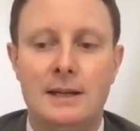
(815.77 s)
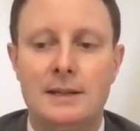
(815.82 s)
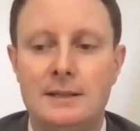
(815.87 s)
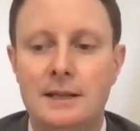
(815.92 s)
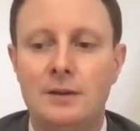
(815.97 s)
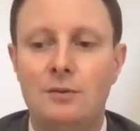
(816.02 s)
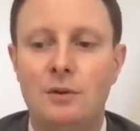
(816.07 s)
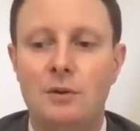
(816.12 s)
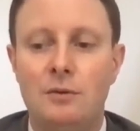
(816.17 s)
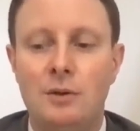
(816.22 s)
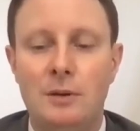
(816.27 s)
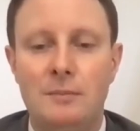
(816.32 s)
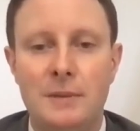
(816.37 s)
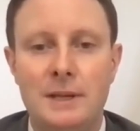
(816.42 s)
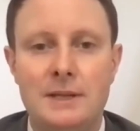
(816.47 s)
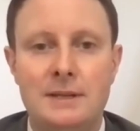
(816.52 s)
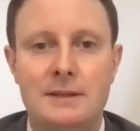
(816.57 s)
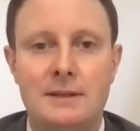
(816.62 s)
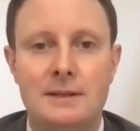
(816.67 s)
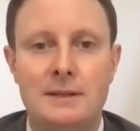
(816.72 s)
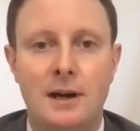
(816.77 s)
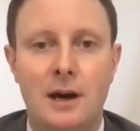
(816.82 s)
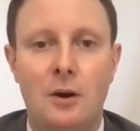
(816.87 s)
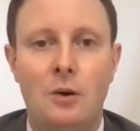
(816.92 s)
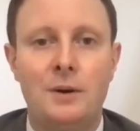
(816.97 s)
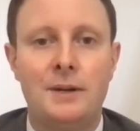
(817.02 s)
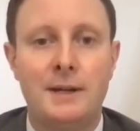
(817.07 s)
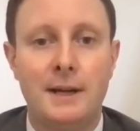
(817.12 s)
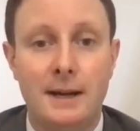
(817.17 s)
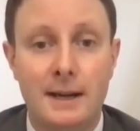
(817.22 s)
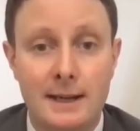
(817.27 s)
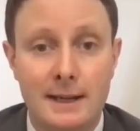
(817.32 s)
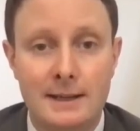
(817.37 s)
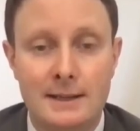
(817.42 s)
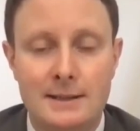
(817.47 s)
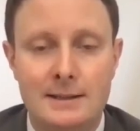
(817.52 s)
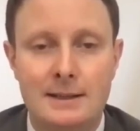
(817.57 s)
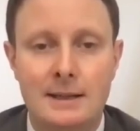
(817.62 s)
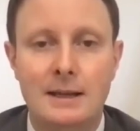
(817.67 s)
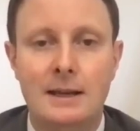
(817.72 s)
I think we will miss our
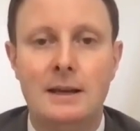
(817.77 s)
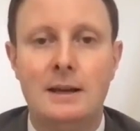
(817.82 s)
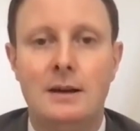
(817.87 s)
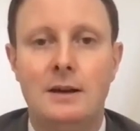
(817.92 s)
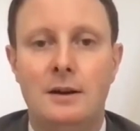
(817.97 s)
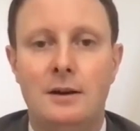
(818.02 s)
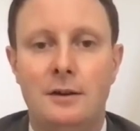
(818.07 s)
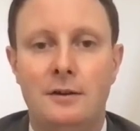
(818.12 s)
targets